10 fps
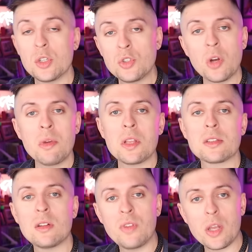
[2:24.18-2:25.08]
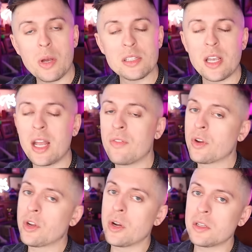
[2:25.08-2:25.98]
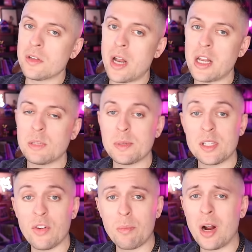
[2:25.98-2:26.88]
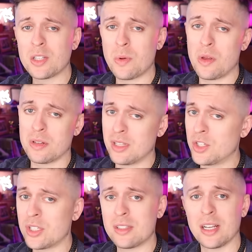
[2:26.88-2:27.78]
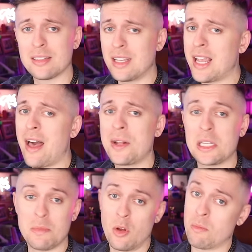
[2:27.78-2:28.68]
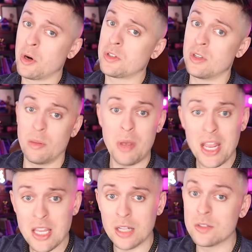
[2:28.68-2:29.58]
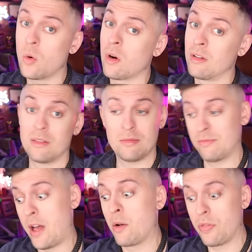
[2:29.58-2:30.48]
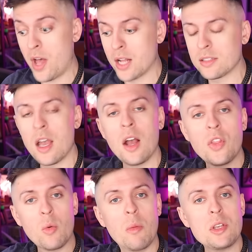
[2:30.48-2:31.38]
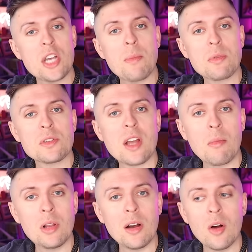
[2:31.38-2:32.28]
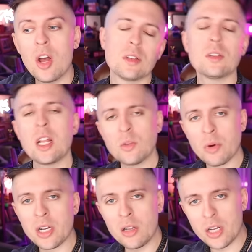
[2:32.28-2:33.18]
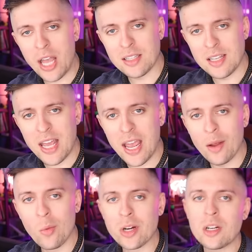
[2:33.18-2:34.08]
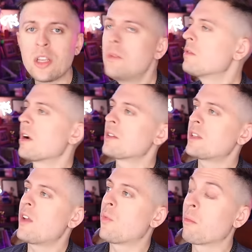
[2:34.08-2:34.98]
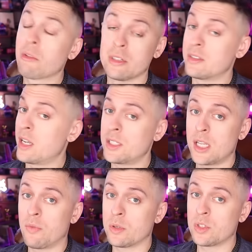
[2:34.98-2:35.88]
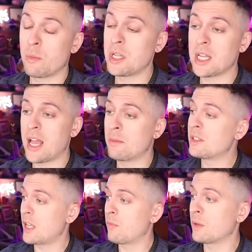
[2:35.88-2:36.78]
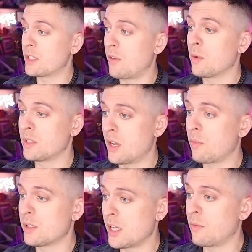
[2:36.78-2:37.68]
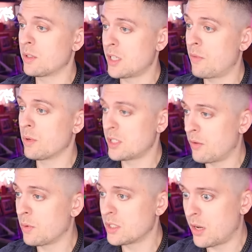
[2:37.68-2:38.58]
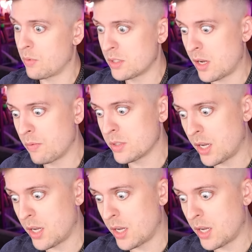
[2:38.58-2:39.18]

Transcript: So join me on this little video essay, and if you're curious on any specific parts, whether it's logistics, legalities, my own personal opinions, or final thoughts. There will be chapters down below. So that's what we're gonna look at today. We're gonna use our safe word. We're gonna say safe word so many times. Safe word, safe word, safe word, safe word, safe word, safe word, safe word, safe word,